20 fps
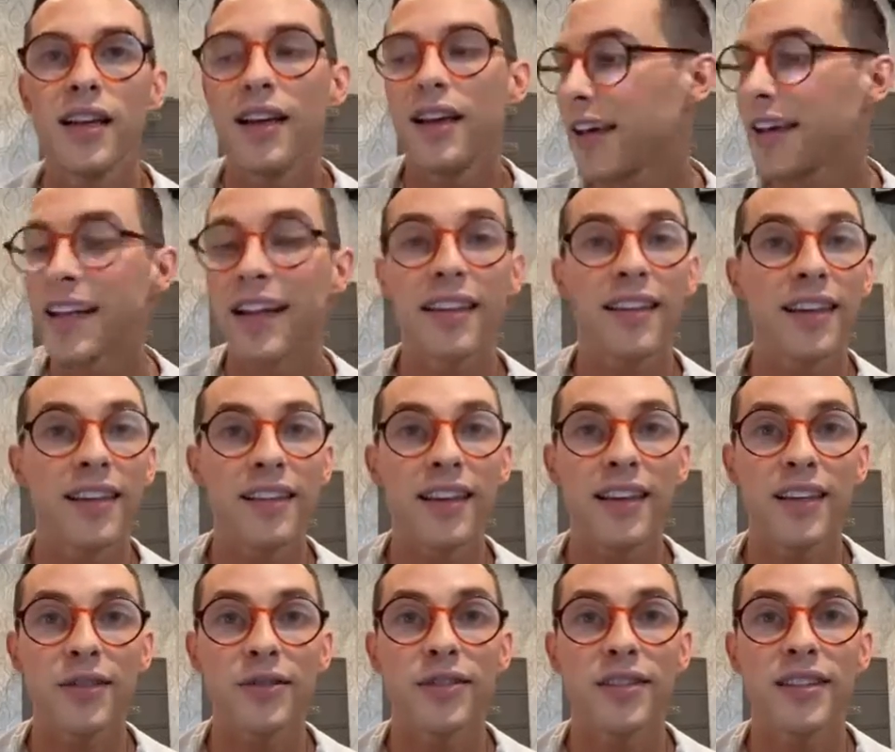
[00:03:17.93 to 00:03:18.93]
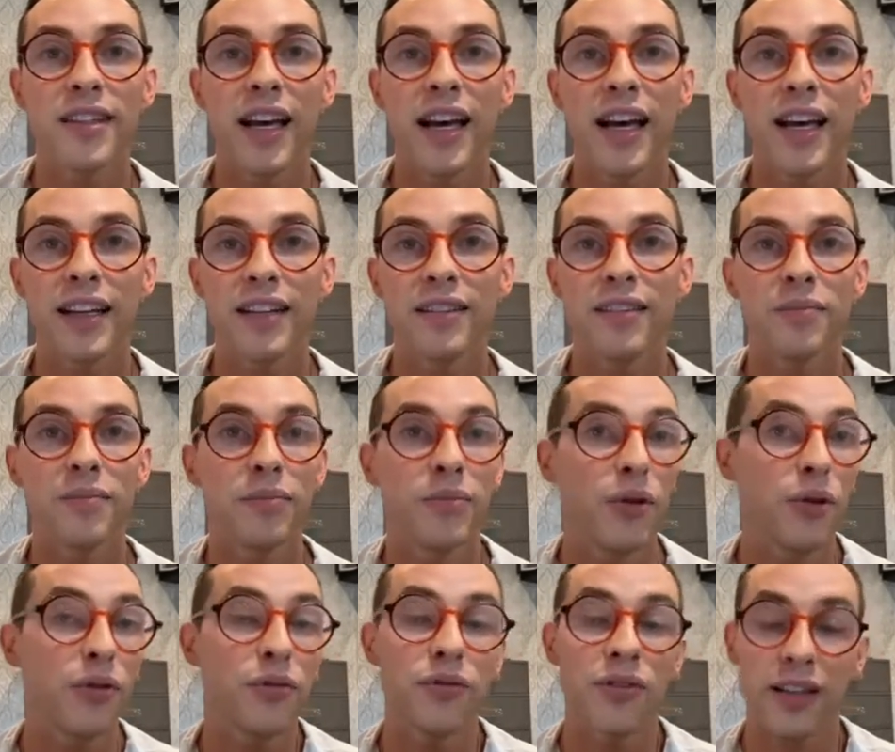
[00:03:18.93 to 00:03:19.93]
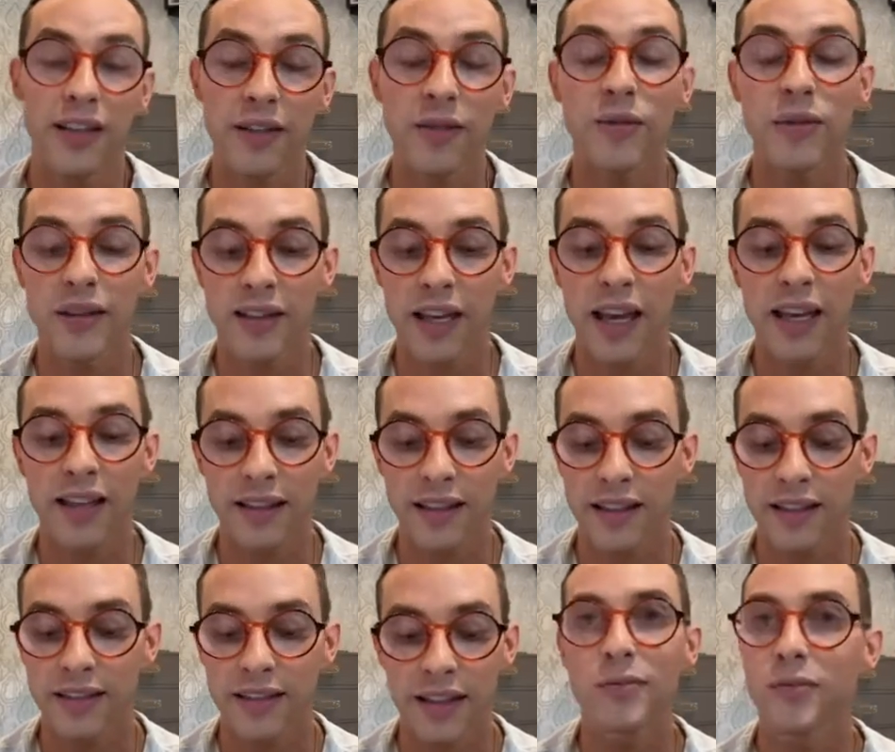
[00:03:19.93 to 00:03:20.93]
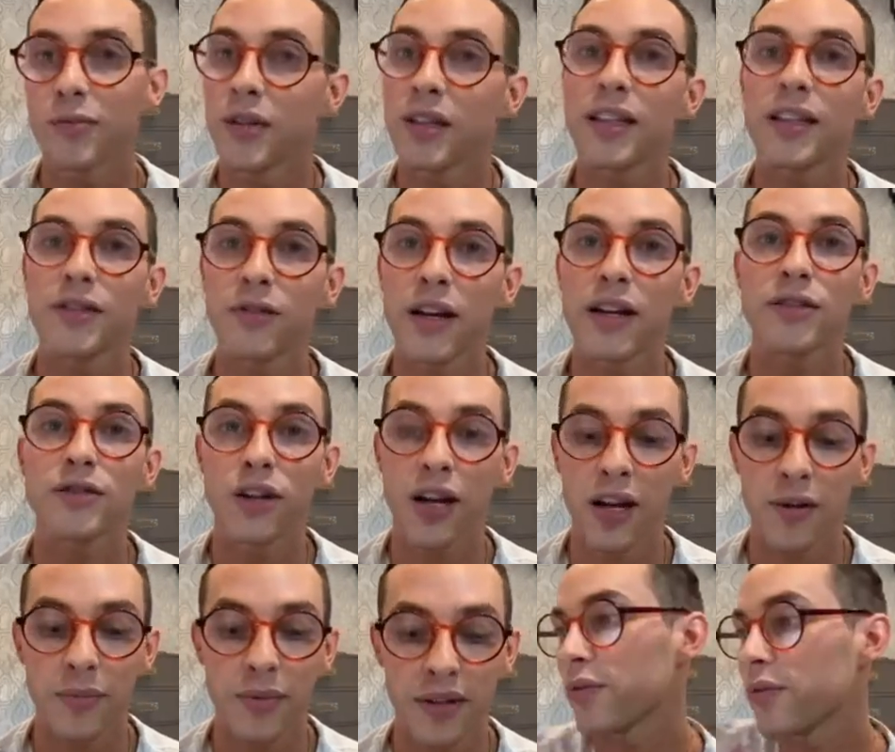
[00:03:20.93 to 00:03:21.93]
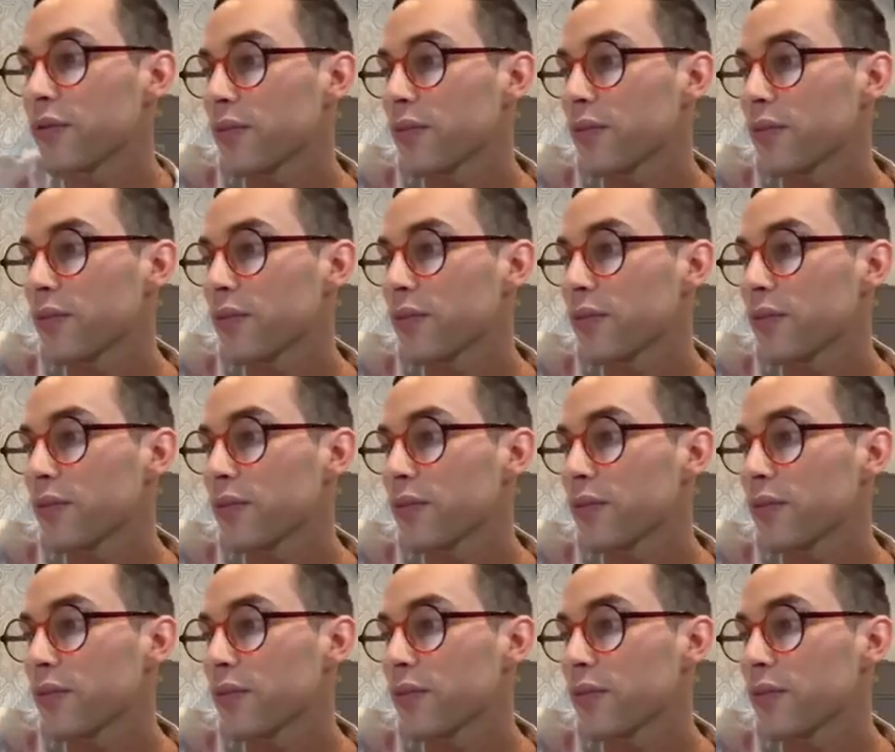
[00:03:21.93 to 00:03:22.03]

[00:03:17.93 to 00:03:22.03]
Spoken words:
and I think that you did that beautifully with Caitlin. Really great job.